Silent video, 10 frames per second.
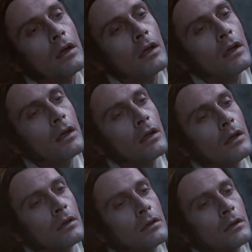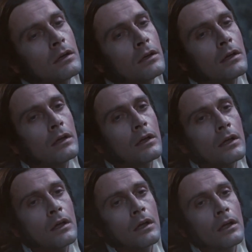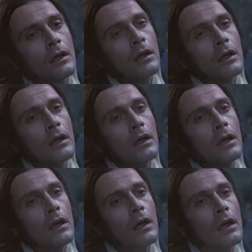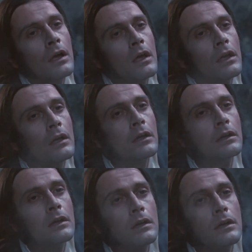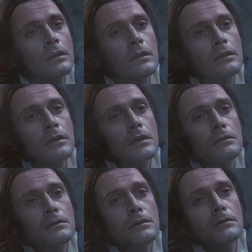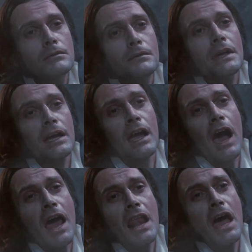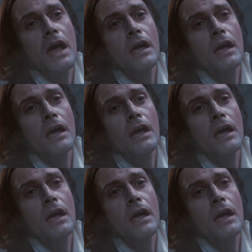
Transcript: Um, I don't agree with that. But you're entitled to your opinion,